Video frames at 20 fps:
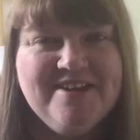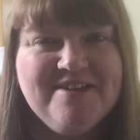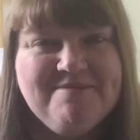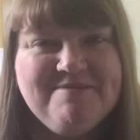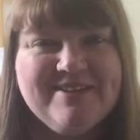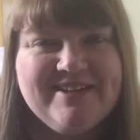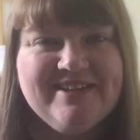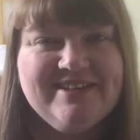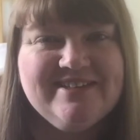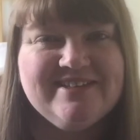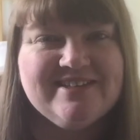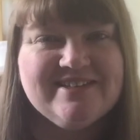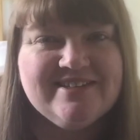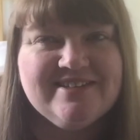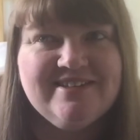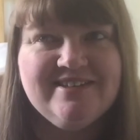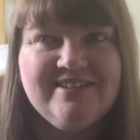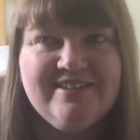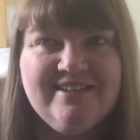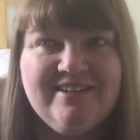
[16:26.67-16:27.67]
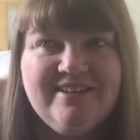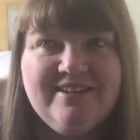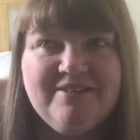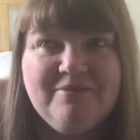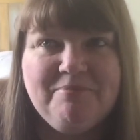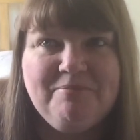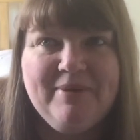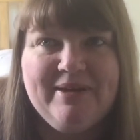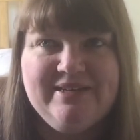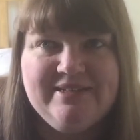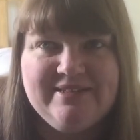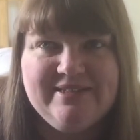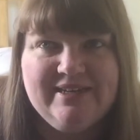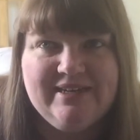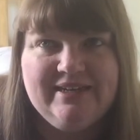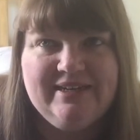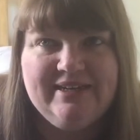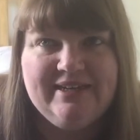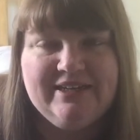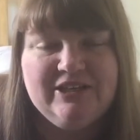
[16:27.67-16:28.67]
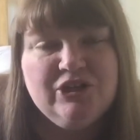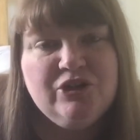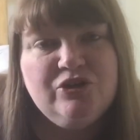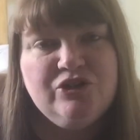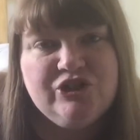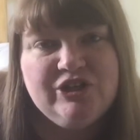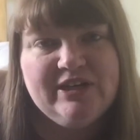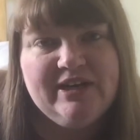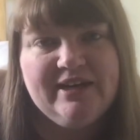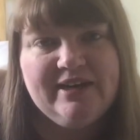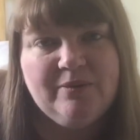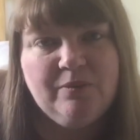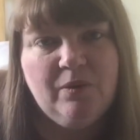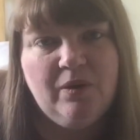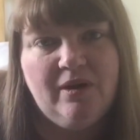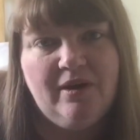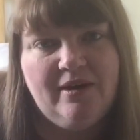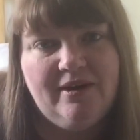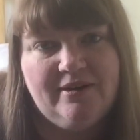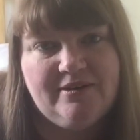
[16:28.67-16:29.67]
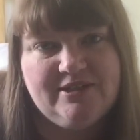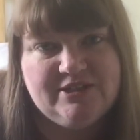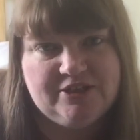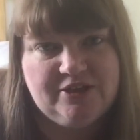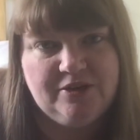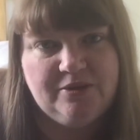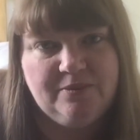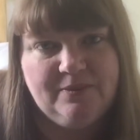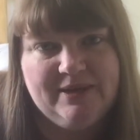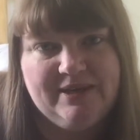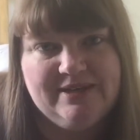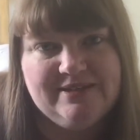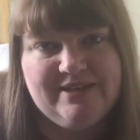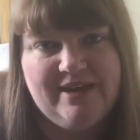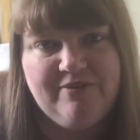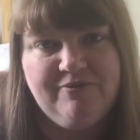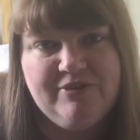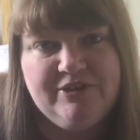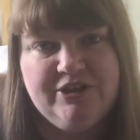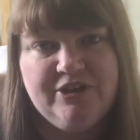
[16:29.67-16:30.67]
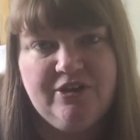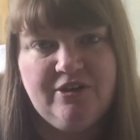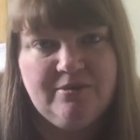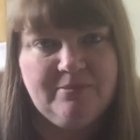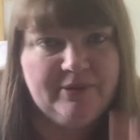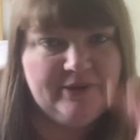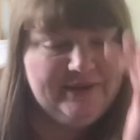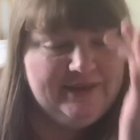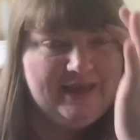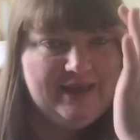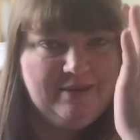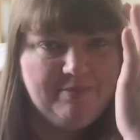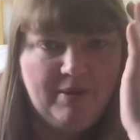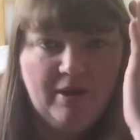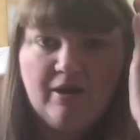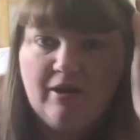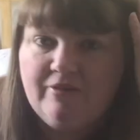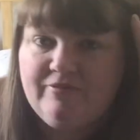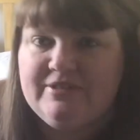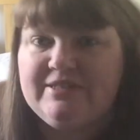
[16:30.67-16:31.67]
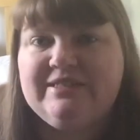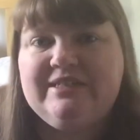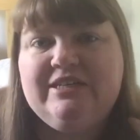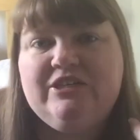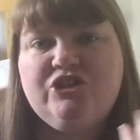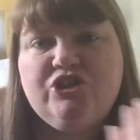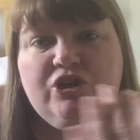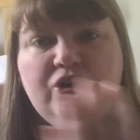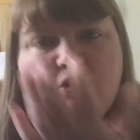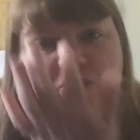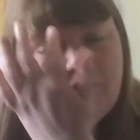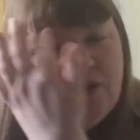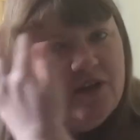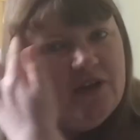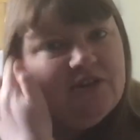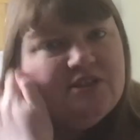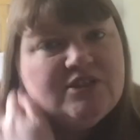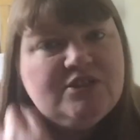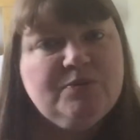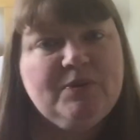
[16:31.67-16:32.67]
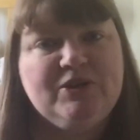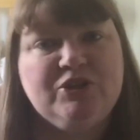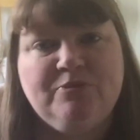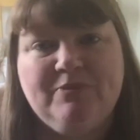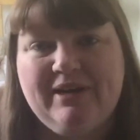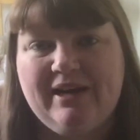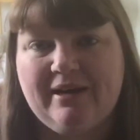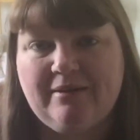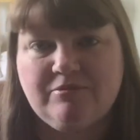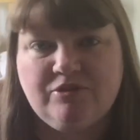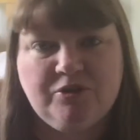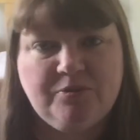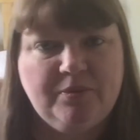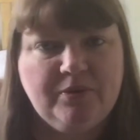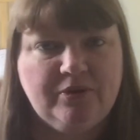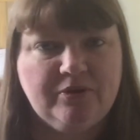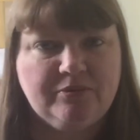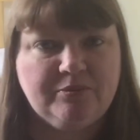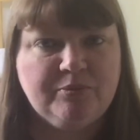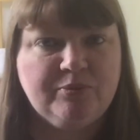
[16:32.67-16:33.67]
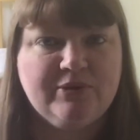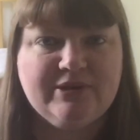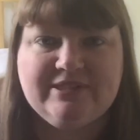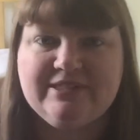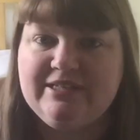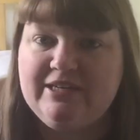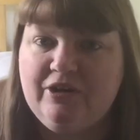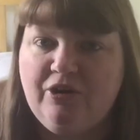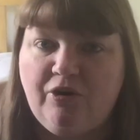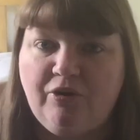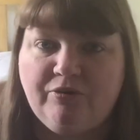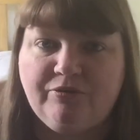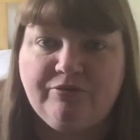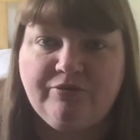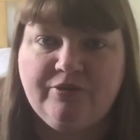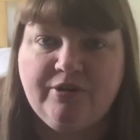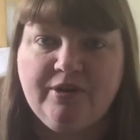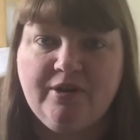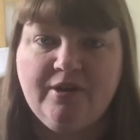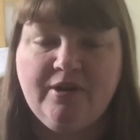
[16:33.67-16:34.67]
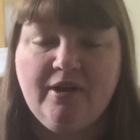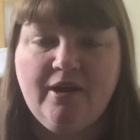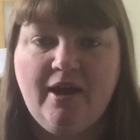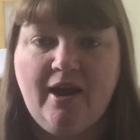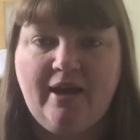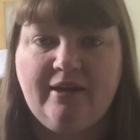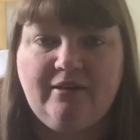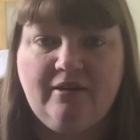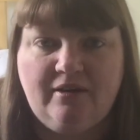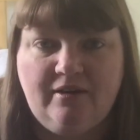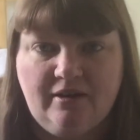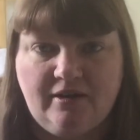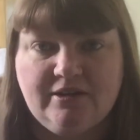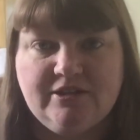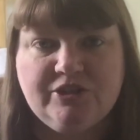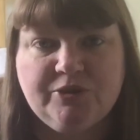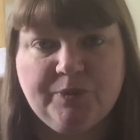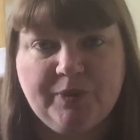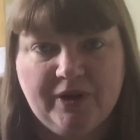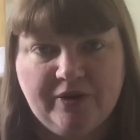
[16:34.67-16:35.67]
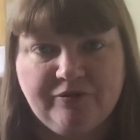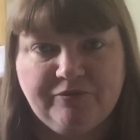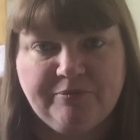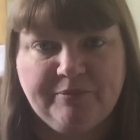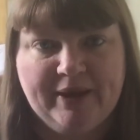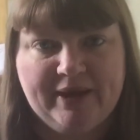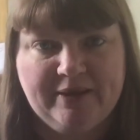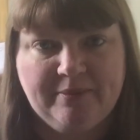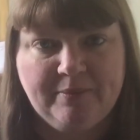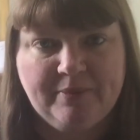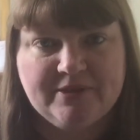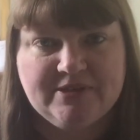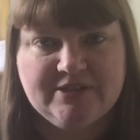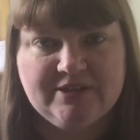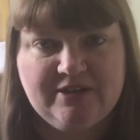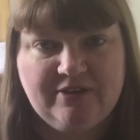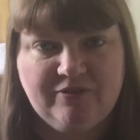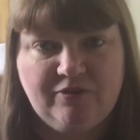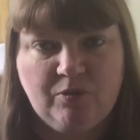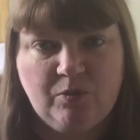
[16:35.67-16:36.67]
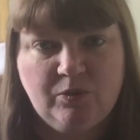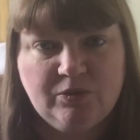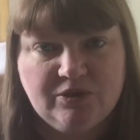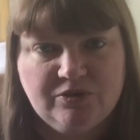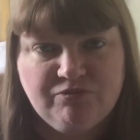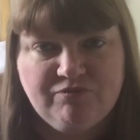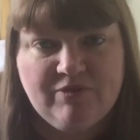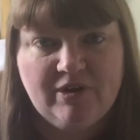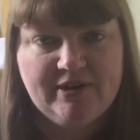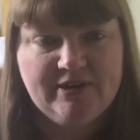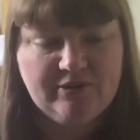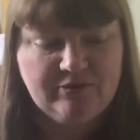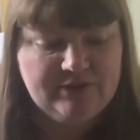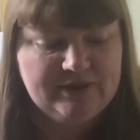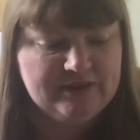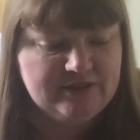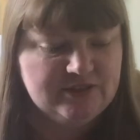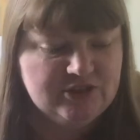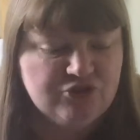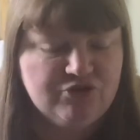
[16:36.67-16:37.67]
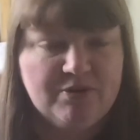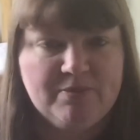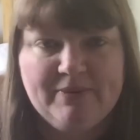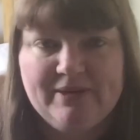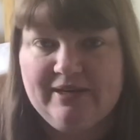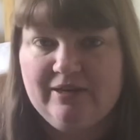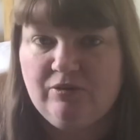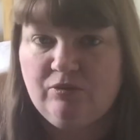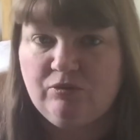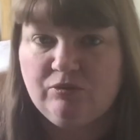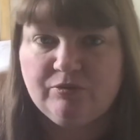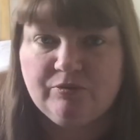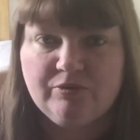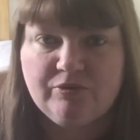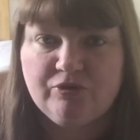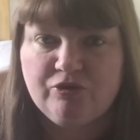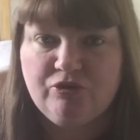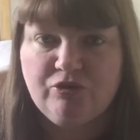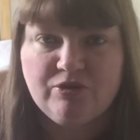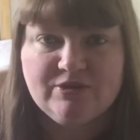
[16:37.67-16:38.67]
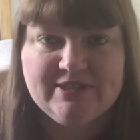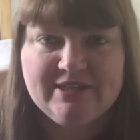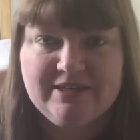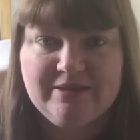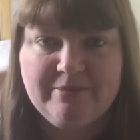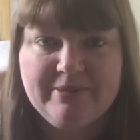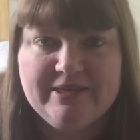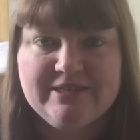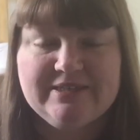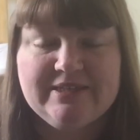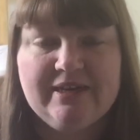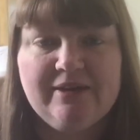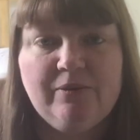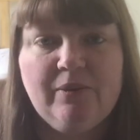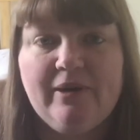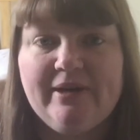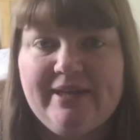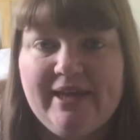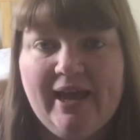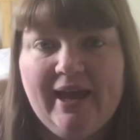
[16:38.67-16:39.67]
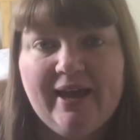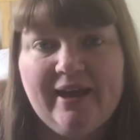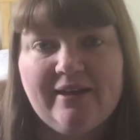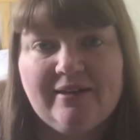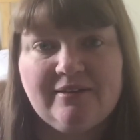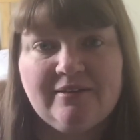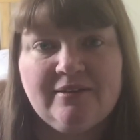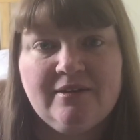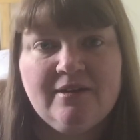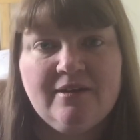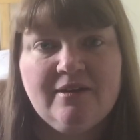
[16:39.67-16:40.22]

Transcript: Because basically, usually what I do is every time I get a part of a stitch along, I switch my laptop on, print it off, and I like to work from paper, so that if I want to write on it, scribble it, or cross any bits out, I can.